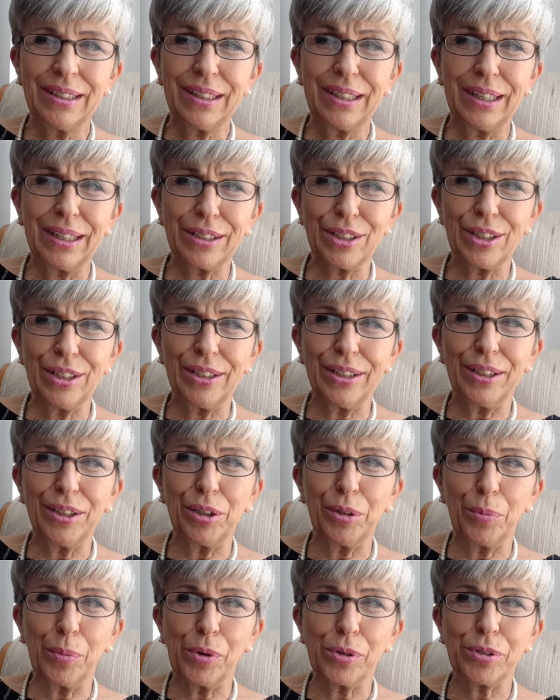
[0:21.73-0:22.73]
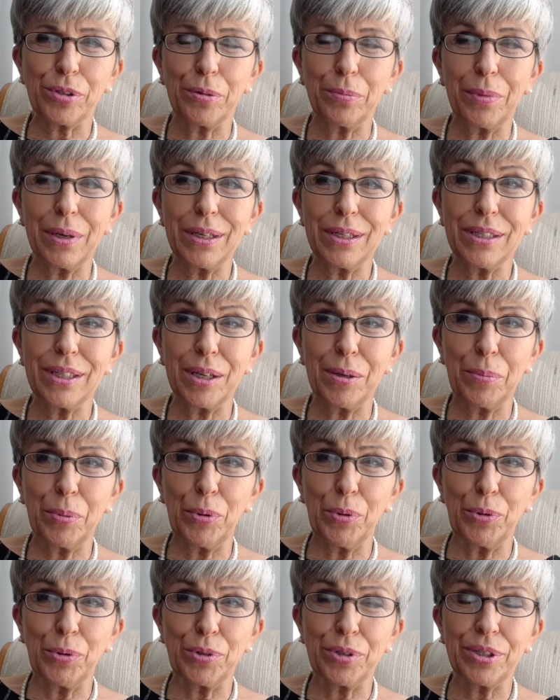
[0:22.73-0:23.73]
actually the most amazing
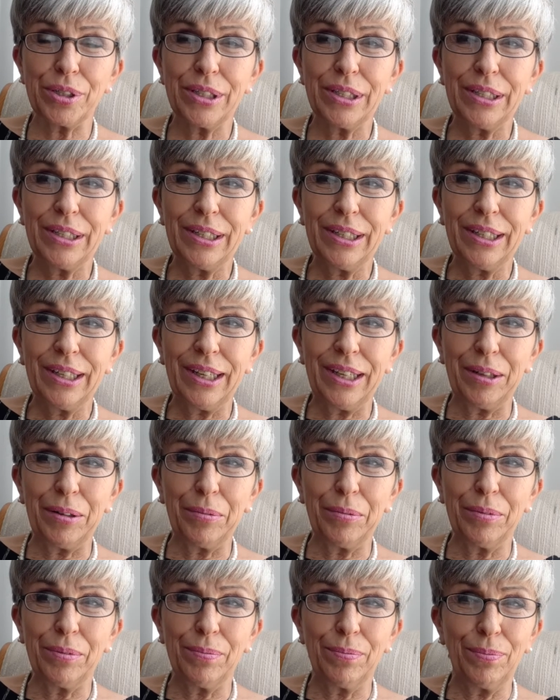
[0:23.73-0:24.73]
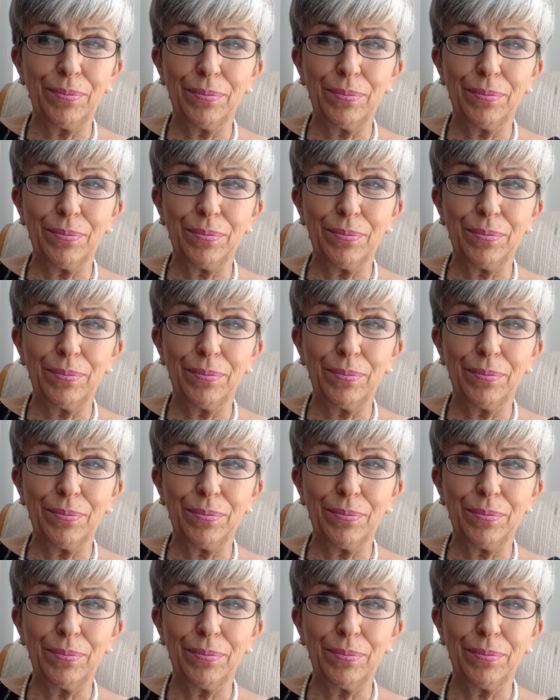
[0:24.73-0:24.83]
pause in